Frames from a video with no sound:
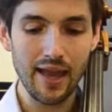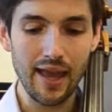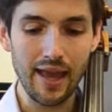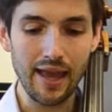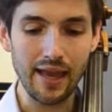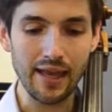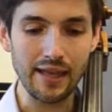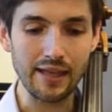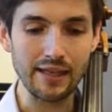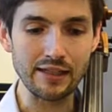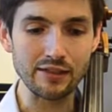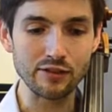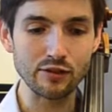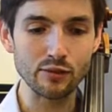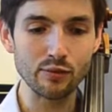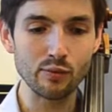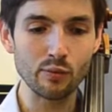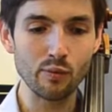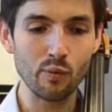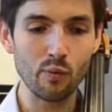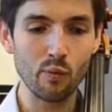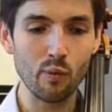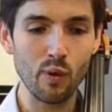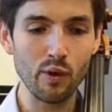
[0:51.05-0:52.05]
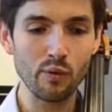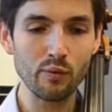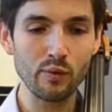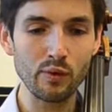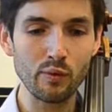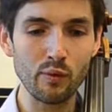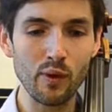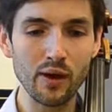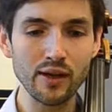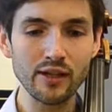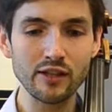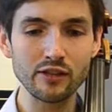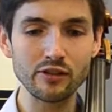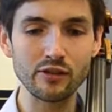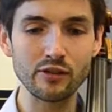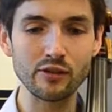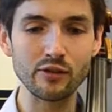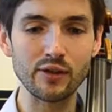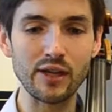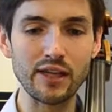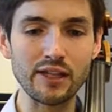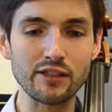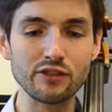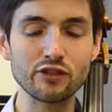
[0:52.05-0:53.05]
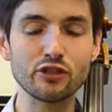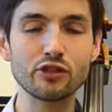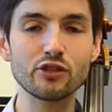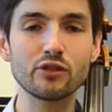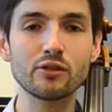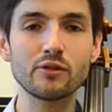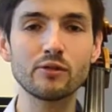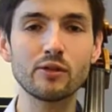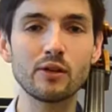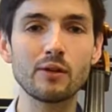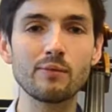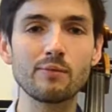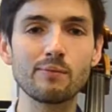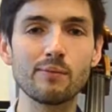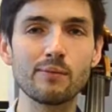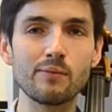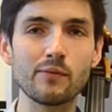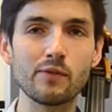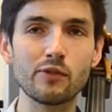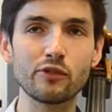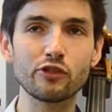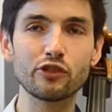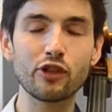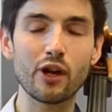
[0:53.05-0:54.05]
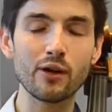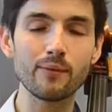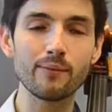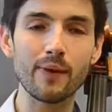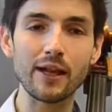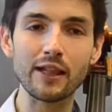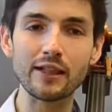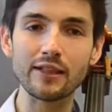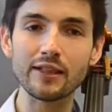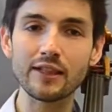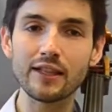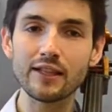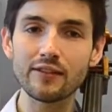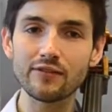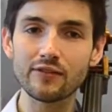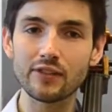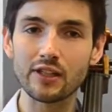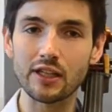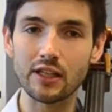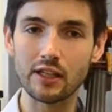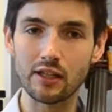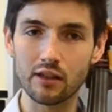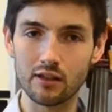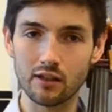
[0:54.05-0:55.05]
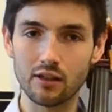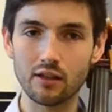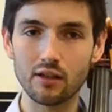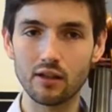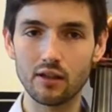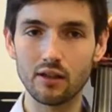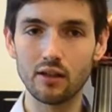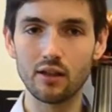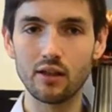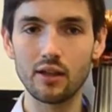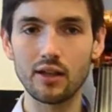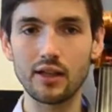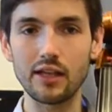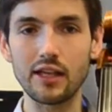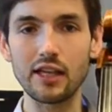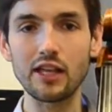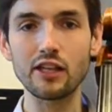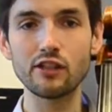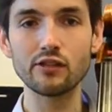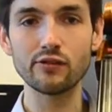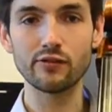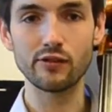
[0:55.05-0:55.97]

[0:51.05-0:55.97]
And what we want to do is start by lifting each